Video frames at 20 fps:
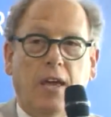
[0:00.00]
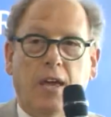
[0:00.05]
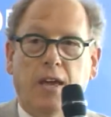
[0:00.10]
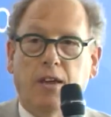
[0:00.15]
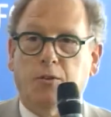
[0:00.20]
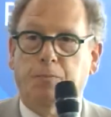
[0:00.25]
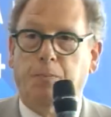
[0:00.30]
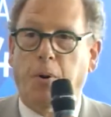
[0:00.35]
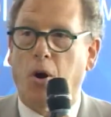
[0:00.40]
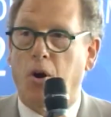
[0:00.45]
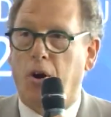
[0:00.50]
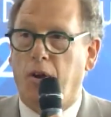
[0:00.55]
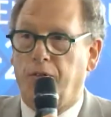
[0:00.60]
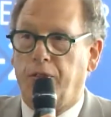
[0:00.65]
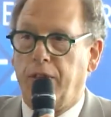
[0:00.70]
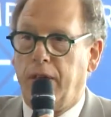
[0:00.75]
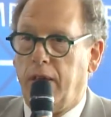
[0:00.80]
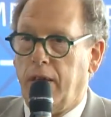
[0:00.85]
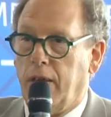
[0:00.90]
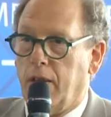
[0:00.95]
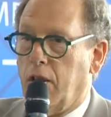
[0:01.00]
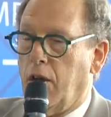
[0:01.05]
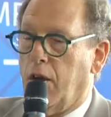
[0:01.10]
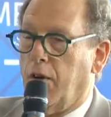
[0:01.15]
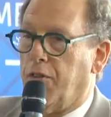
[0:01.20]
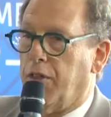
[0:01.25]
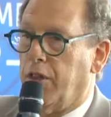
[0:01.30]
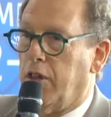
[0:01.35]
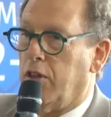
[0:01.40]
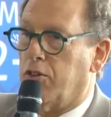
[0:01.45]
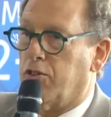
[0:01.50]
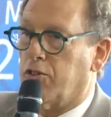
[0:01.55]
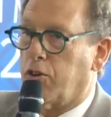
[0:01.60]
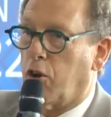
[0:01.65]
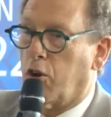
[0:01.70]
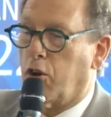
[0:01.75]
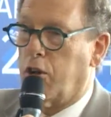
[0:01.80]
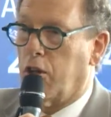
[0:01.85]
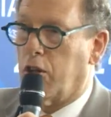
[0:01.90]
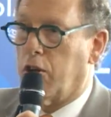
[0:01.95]
It's part of the
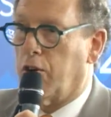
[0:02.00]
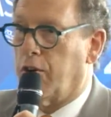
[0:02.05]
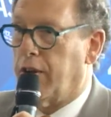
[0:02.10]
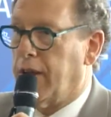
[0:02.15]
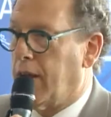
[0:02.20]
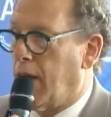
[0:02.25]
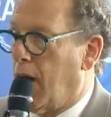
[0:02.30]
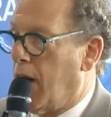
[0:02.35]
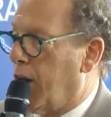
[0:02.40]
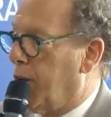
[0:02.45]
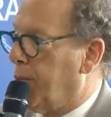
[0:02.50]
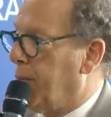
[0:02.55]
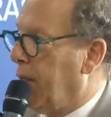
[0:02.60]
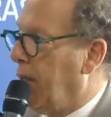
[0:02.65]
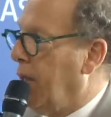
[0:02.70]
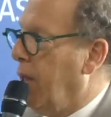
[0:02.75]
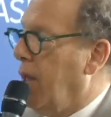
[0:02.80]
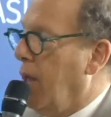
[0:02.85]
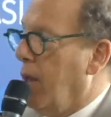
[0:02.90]
circular economy.